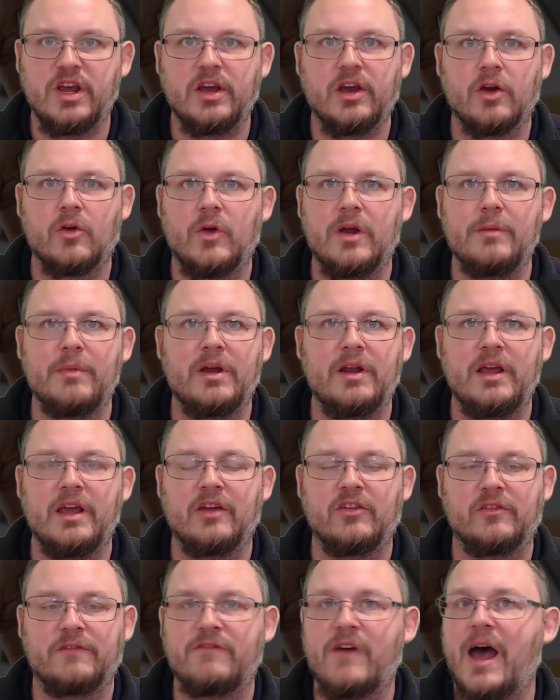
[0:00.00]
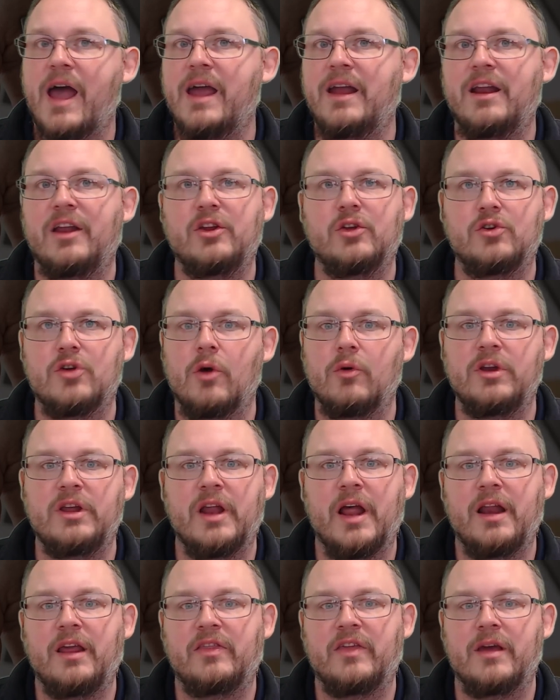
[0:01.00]
agreement is fine and you don't need
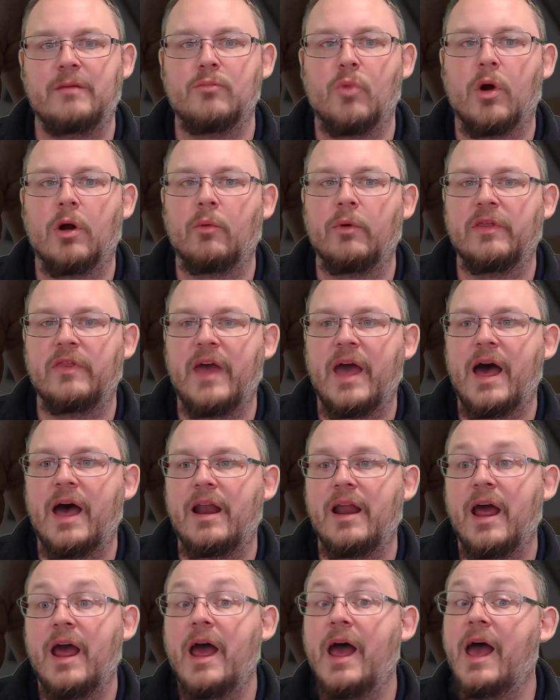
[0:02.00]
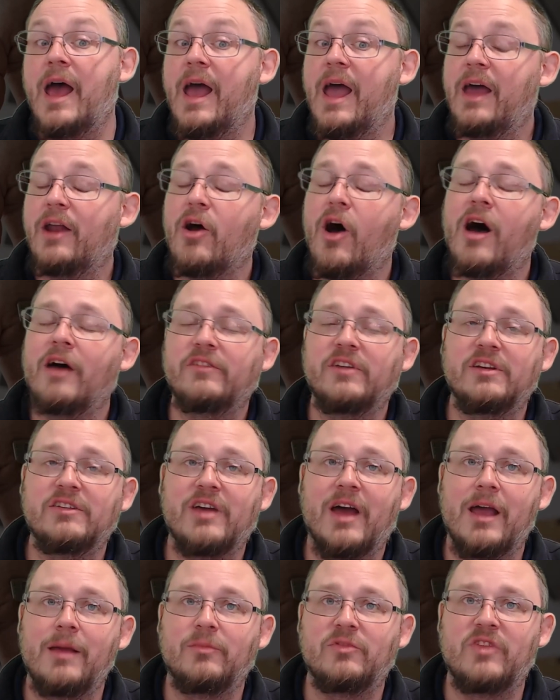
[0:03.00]
anything more with that. And
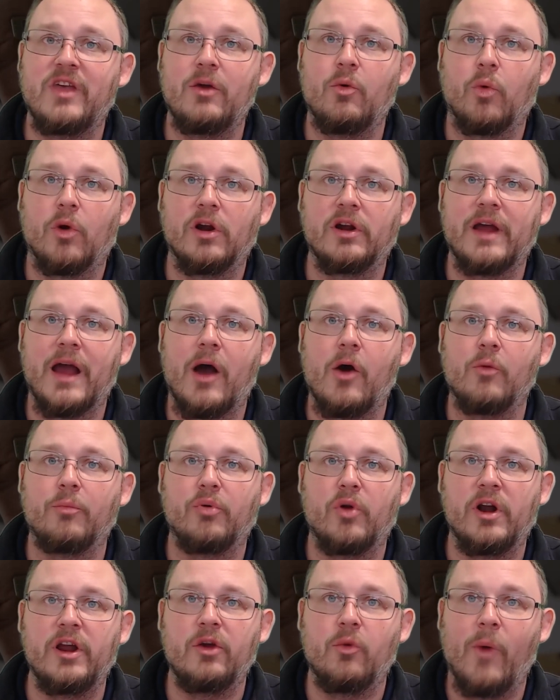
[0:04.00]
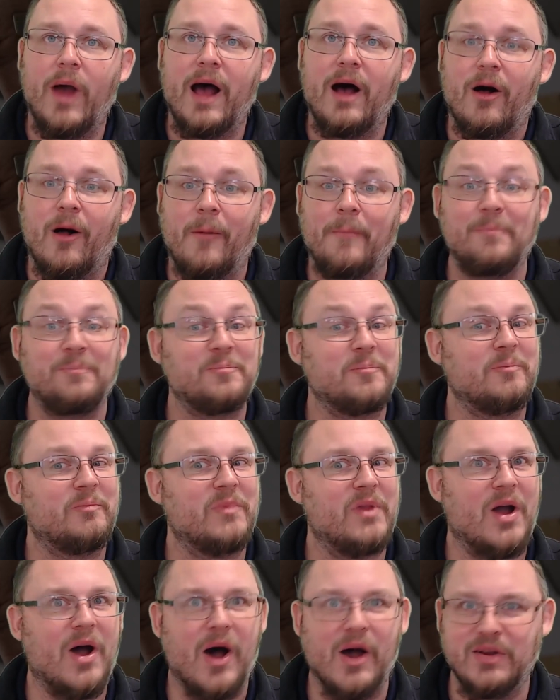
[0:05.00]
oftentimes they work out pretty well
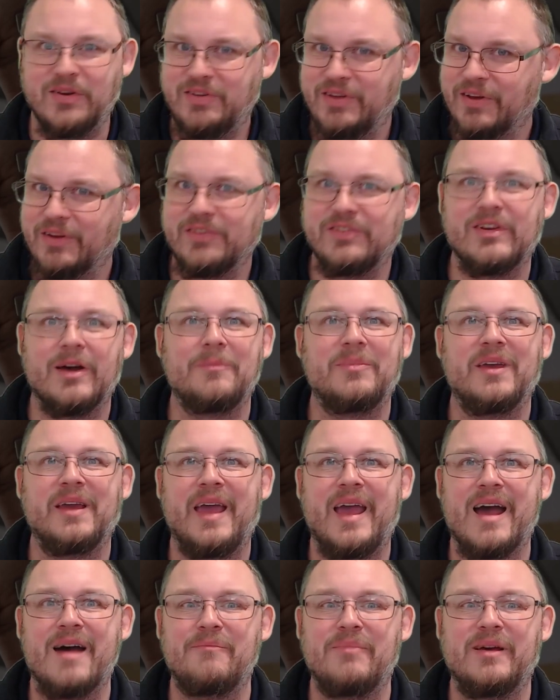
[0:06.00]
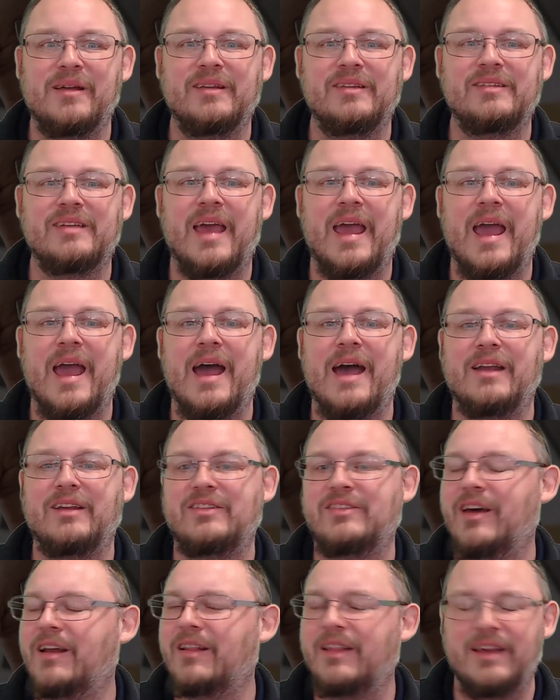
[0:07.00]
until something happens and
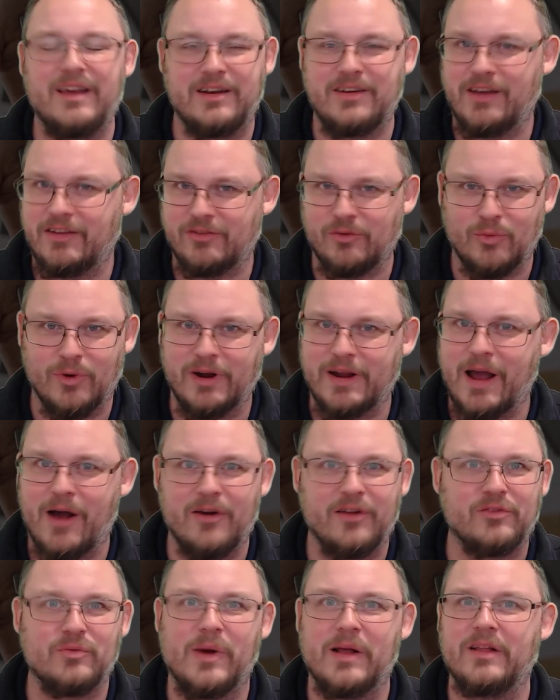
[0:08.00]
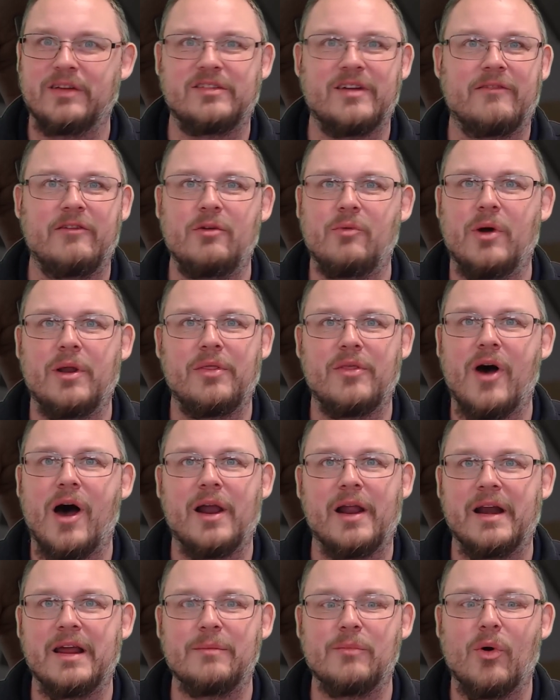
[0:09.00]
suddenly it doesn't work out as well as everyone thought
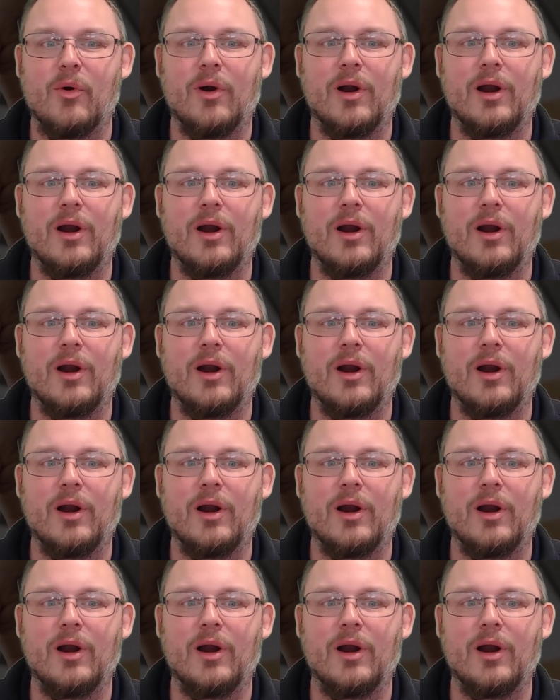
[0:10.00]
anymore.